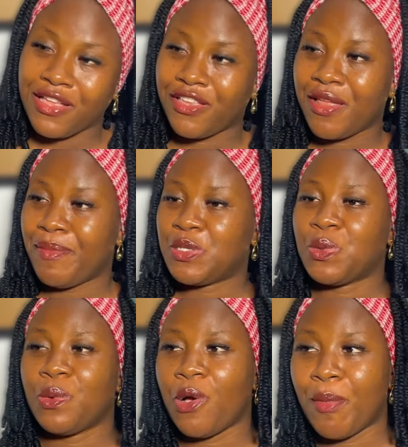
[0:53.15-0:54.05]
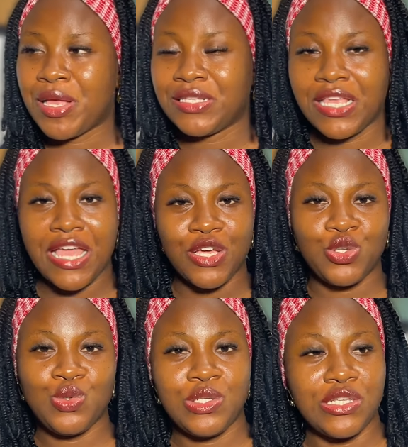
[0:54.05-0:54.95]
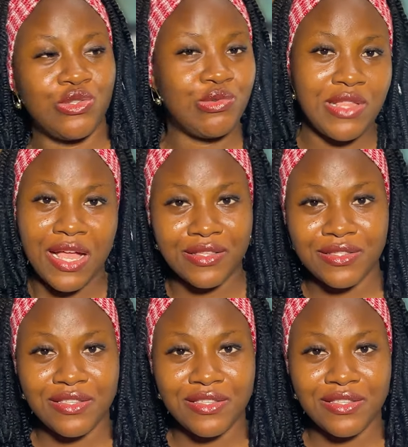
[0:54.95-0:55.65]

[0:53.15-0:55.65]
The other person will come and say, do this, do that.